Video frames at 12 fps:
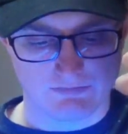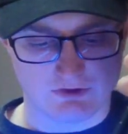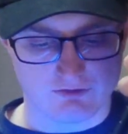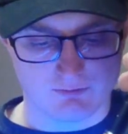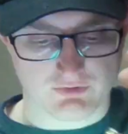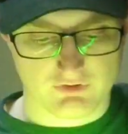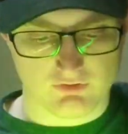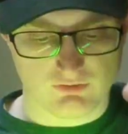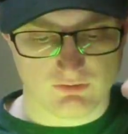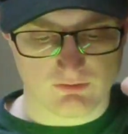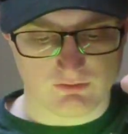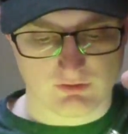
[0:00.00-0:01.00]
There's a
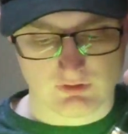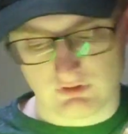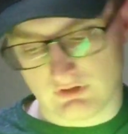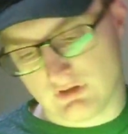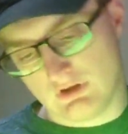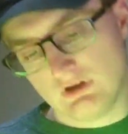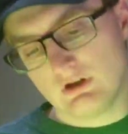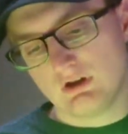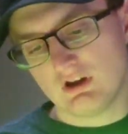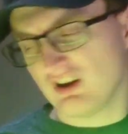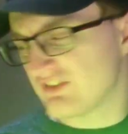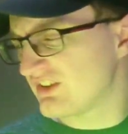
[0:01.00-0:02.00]
blue.
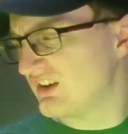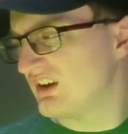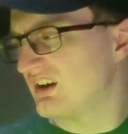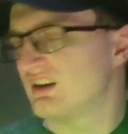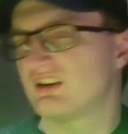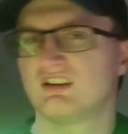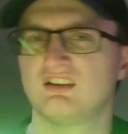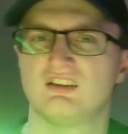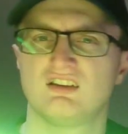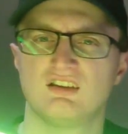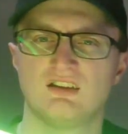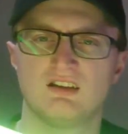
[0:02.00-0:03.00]
There's a,
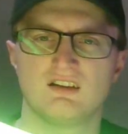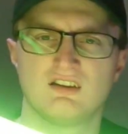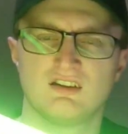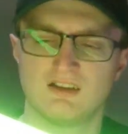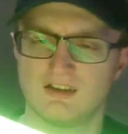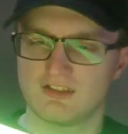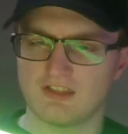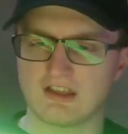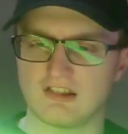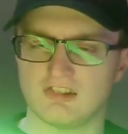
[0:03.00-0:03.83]
it's like